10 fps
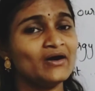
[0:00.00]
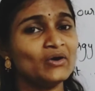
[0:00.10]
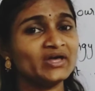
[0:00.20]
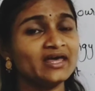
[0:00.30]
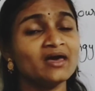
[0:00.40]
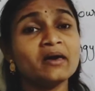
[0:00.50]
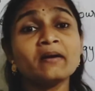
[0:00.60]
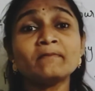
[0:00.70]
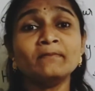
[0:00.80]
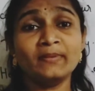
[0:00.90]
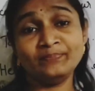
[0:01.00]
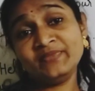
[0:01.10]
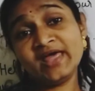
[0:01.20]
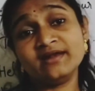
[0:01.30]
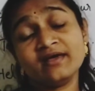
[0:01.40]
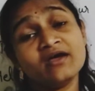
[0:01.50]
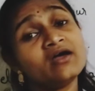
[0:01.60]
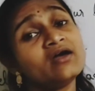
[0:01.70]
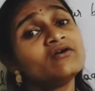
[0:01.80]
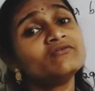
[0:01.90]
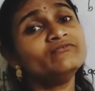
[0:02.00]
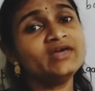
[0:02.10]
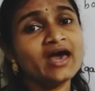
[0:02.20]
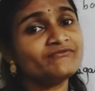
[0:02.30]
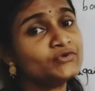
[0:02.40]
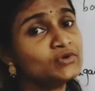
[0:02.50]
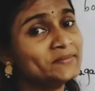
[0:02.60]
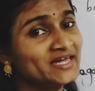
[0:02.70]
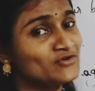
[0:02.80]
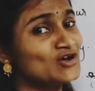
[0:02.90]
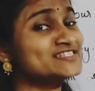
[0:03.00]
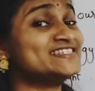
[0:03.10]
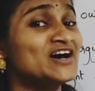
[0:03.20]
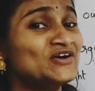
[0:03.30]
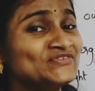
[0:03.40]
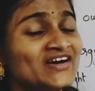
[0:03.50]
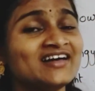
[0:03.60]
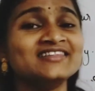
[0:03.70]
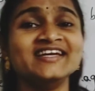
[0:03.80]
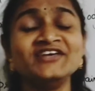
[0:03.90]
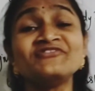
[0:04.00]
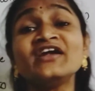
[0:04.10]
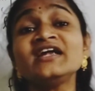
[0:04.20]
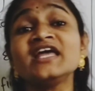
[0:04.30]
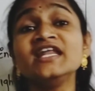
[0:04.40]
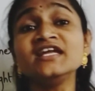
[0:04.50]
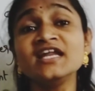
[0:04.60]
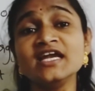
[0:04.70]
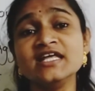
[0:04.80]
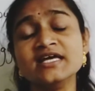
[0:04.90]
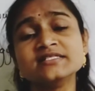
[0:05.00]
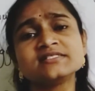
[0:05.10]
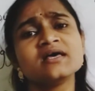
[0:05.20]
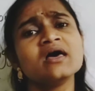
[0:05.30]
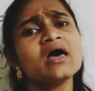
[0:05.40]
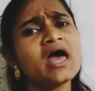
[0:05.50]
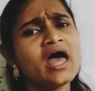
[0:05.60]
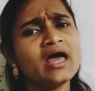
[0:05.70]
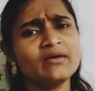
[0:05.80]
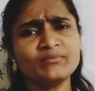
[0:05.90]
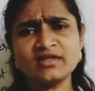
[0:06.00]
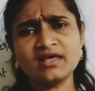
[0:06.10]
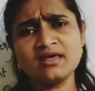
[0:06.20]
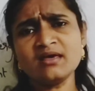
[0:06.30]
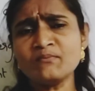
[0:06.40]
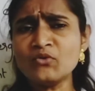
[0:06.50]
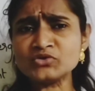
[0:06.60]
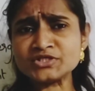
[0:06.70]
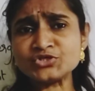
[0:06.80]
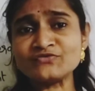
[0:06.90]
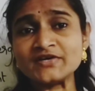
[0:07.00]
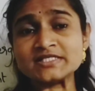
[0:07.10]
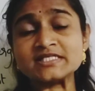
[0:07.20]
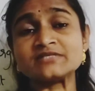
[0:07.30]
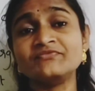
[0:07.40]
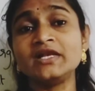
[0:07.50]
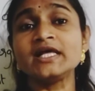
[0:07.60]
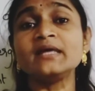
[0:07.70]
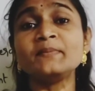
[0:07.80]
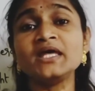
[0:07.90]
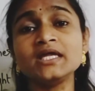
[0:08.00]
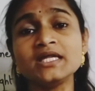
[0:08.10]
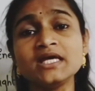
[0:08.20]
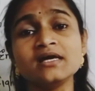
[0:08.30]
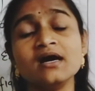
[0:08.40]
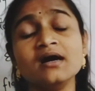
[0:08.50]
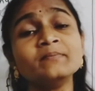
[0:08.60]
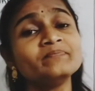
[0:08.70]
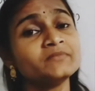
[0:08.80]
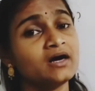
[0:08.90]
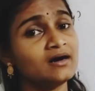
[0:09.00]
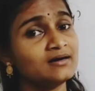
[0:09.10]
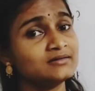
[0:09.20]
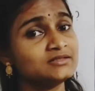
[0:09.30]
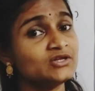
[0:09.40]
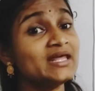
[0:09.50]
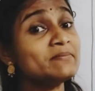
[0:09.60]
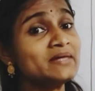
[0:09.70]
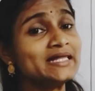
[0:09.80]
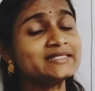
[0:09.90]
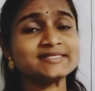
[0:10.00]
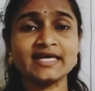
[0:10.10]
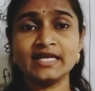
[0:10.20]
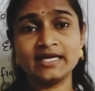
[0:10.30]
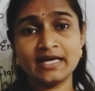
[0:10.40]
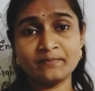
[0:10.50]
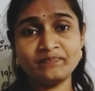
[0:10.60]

Okay, then we have to come across now the different ingredients. See, most of us will keep eating 3 meals in a day.